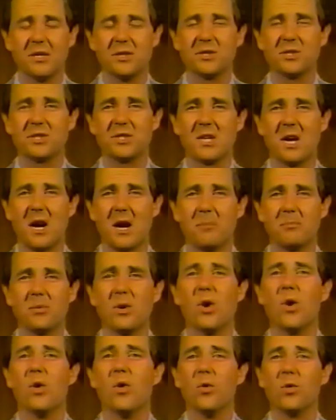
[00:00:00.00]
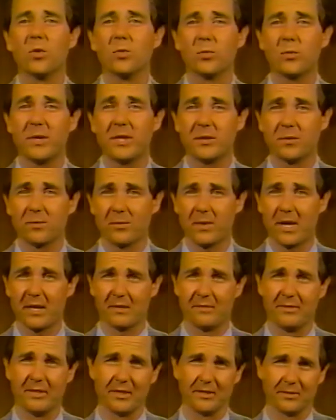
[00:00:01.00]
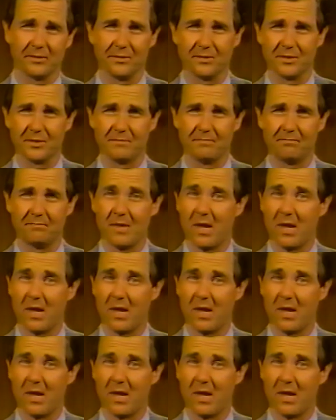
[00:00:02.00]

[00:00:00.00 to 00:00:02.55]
stop, or redirect vehicles.